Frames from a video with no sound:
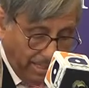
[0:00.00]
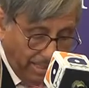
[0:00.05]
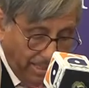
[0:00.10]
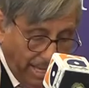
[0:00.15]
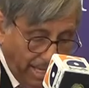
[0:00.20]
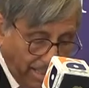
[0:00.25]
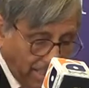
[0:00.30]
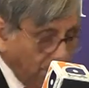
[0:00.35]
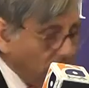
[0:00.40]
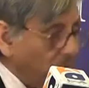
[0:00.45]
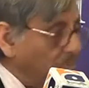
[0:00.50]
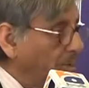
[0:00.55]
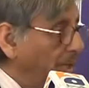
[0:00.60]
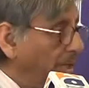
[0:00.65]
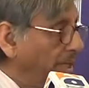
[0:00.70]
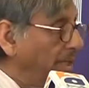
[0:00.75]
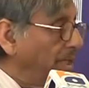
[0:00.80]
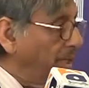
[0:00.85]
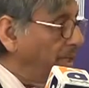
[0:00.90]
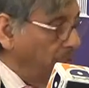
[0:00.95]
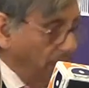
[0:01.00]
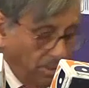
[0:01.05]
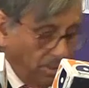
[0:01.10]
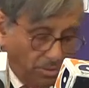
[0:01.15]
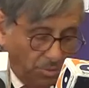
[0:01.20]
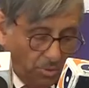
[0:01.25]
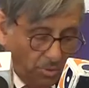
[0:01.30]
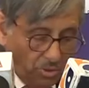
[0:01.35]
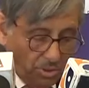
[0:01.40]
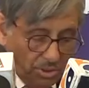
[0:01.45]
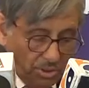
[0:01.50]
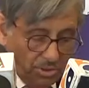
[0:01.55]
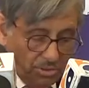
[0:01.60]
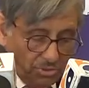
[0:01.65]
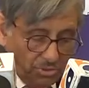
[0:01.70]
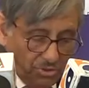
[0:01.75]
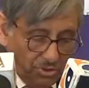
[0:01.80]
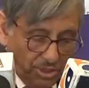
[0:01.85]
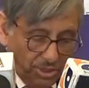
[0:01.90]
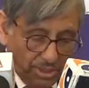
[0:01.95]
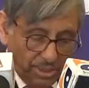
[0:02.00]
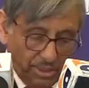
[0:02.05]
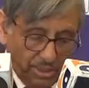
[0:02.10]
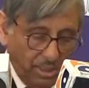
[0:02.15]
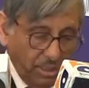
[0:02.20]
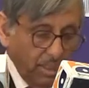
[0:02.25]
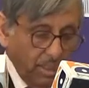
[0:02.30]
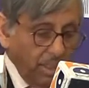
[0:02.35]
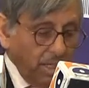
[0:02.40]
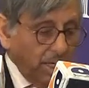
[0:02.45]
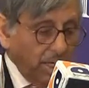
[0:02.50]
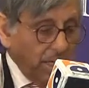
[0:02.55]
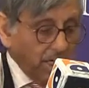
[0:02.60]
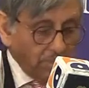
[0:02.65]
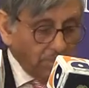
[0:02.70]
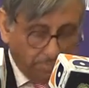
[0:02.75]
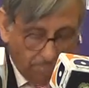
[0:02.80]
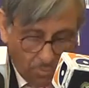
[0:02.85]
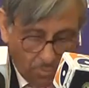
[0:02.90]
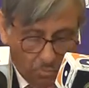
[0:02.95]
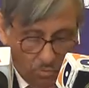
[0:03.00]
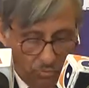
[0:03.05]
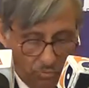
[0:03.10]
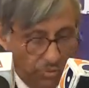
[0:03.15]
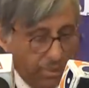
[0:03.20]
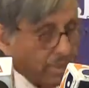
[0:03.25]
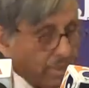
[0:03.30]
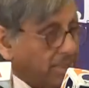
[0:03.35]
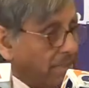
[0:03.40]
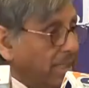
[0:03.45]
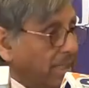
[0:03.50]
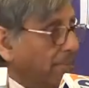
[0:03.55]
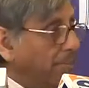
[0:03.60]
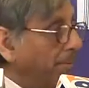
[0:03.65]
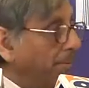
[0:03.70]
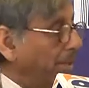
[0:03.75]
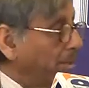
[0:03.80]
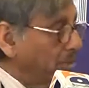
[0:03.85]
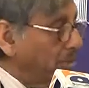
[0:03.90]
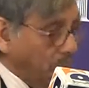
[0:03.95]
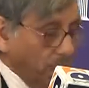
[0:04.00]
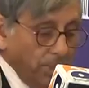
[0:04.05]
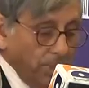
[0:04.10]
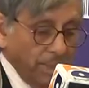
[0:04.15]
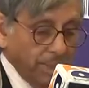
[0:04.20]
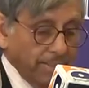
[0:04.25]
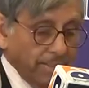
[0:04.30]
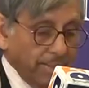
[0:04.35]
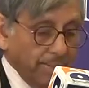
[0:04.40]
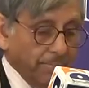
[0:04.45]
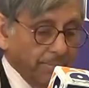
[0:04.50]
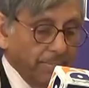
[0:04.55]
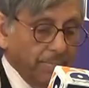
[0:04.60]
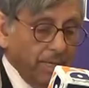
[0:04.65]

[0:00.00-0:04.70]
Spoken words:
That is where the Indus Waters Treaty has proved its immense worth.